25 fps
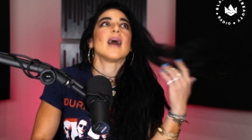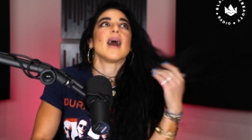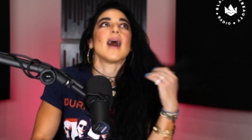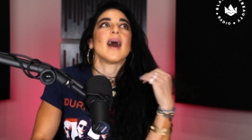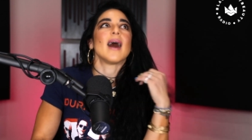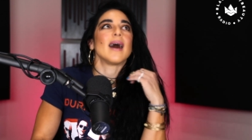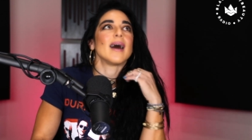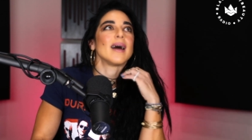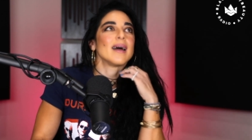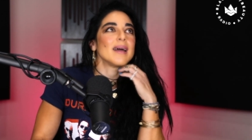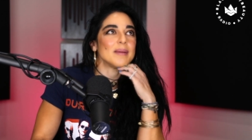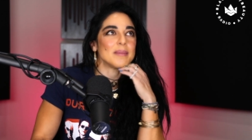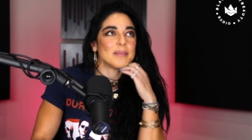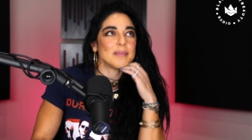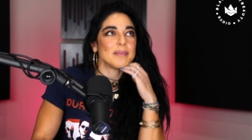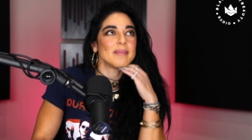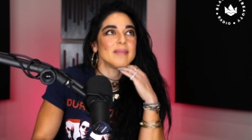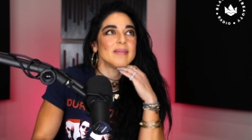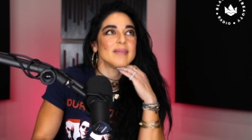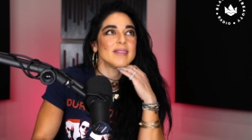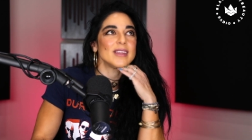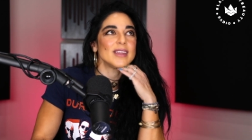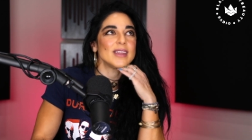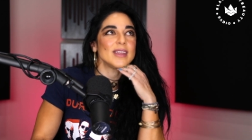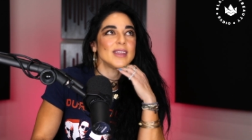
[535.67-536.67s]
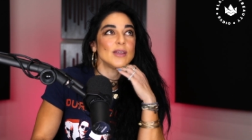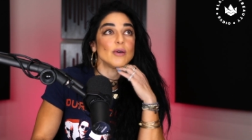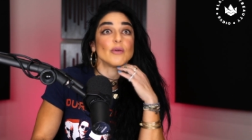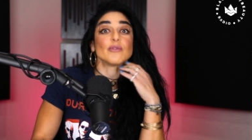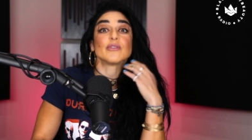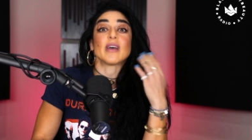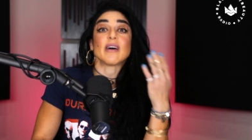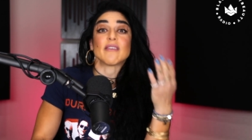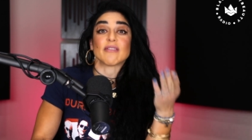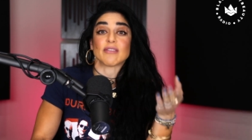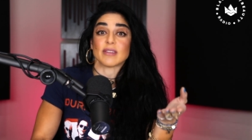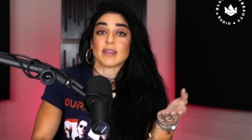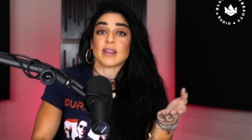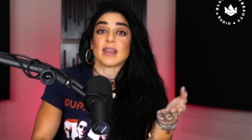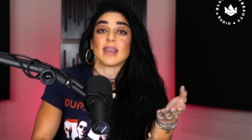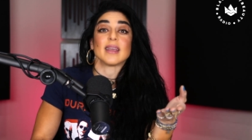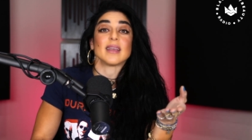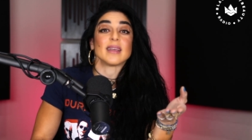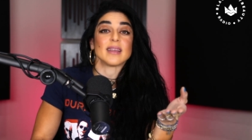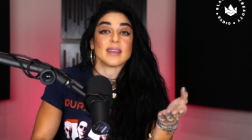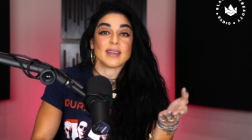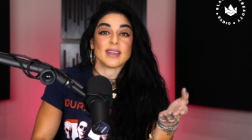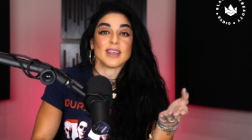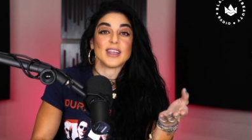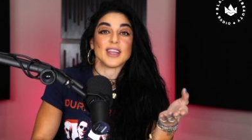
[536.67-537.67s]
um, you'll
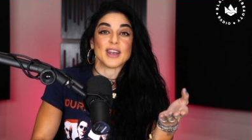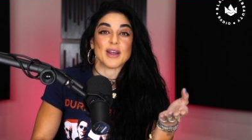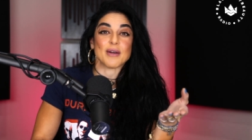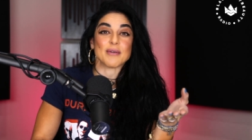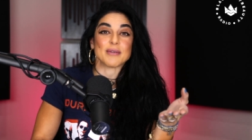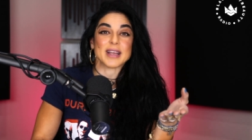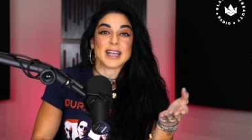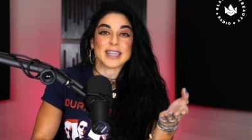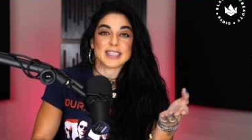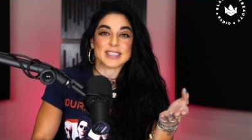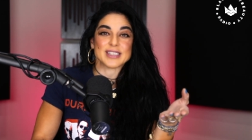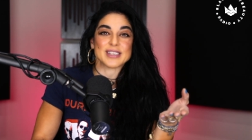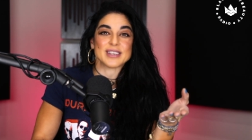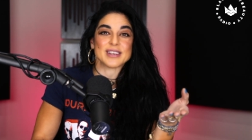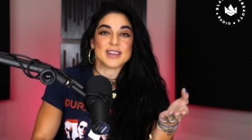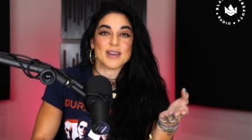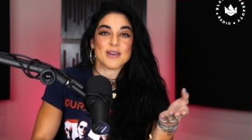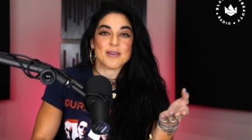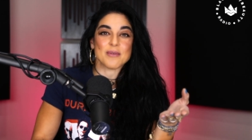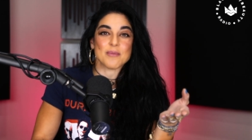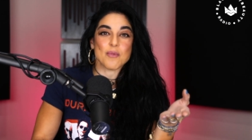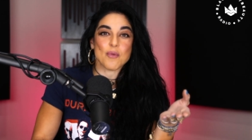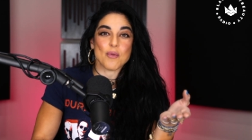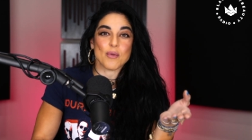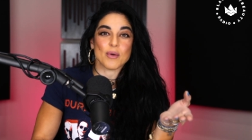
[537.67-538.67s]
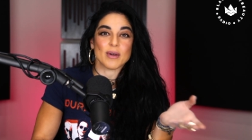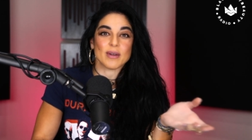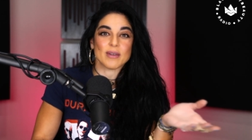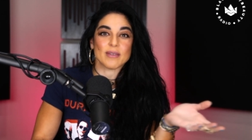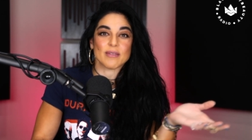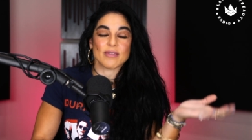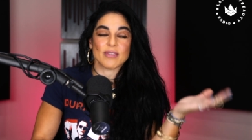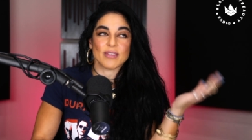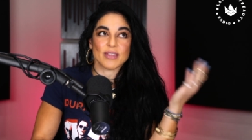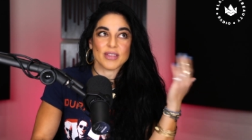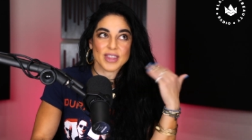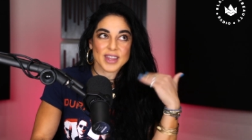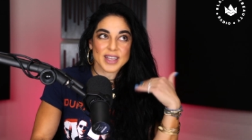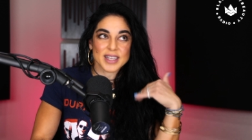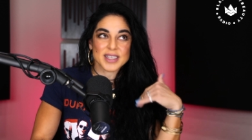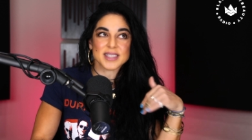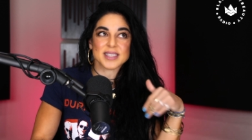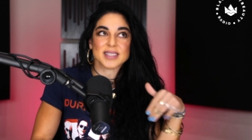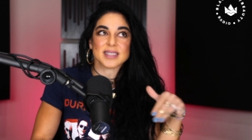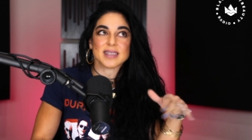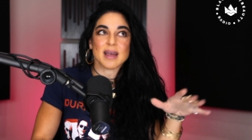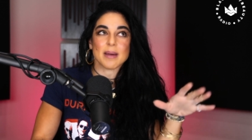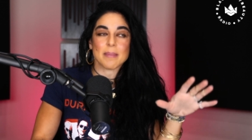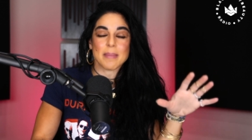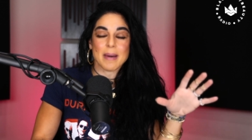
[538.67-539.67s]
definitely, you know, get to know more of
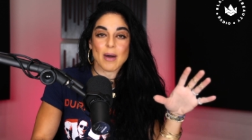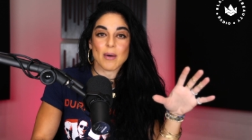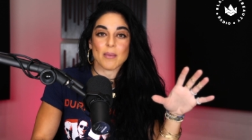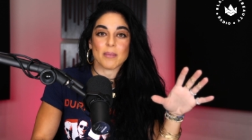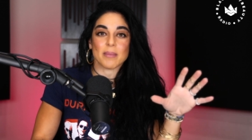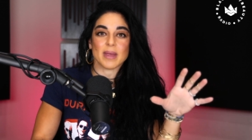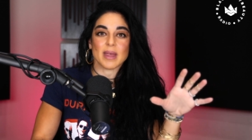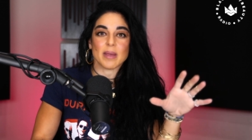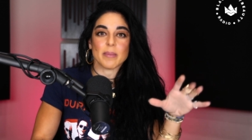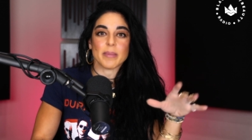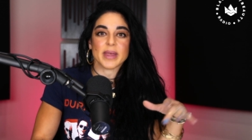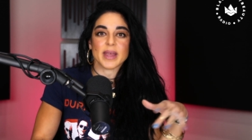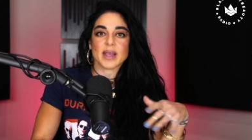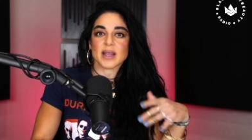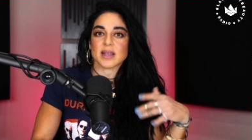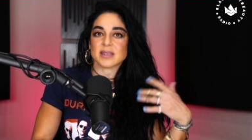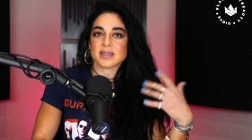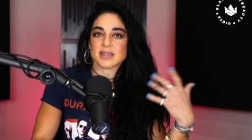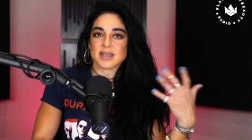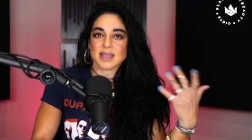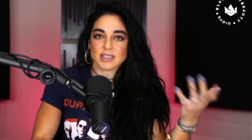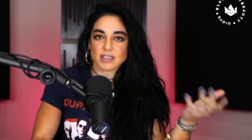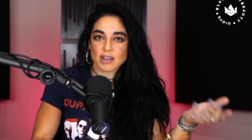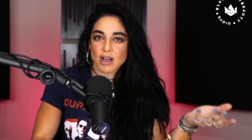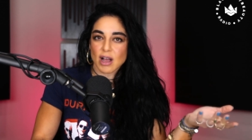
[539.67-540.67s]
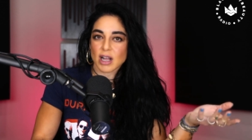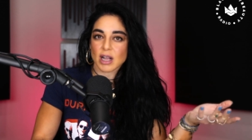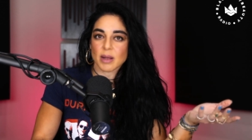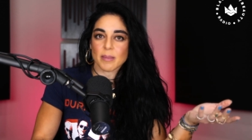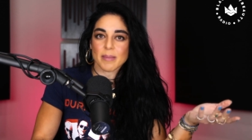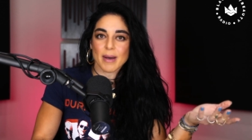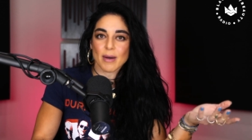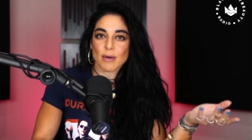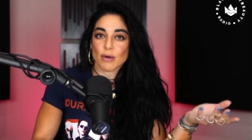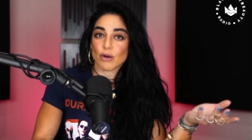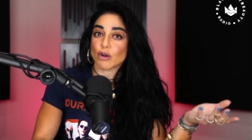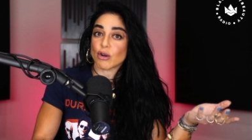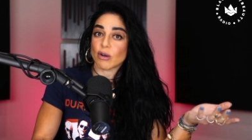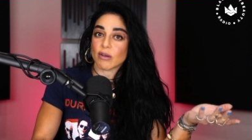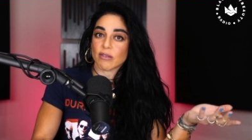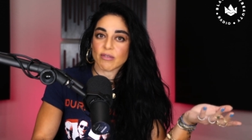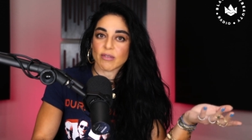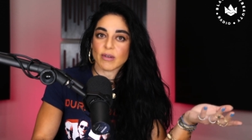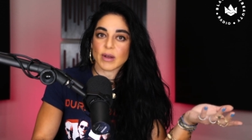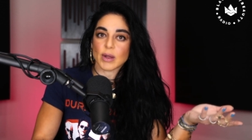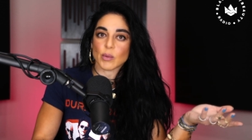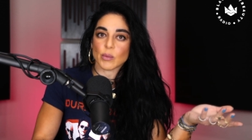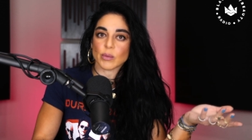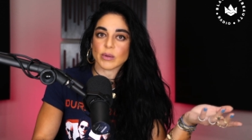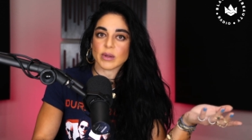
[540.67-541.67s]
this about me because I talk about her
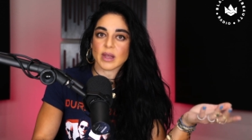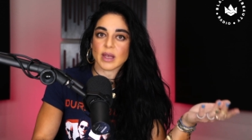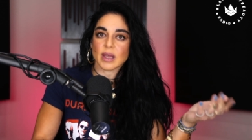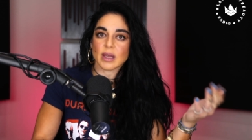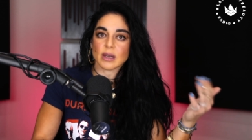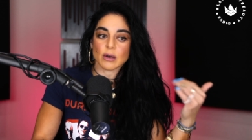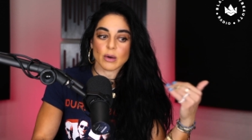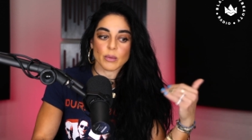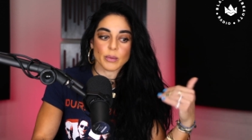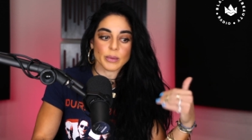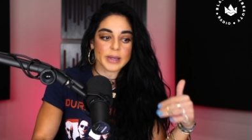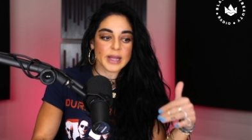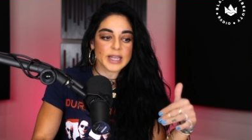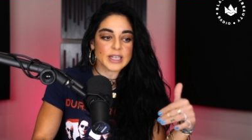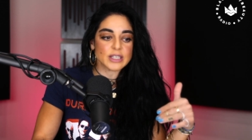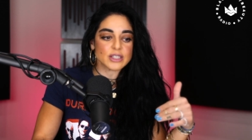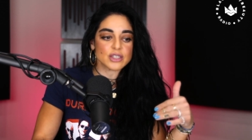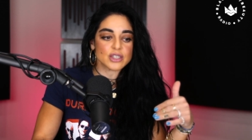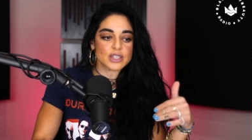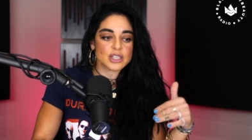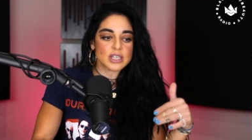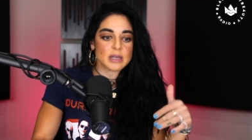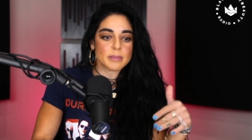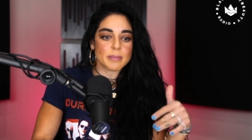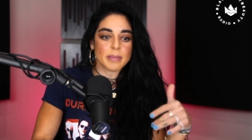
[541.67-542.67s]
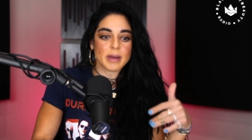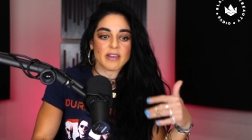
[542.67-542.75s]
frequently in our relationship.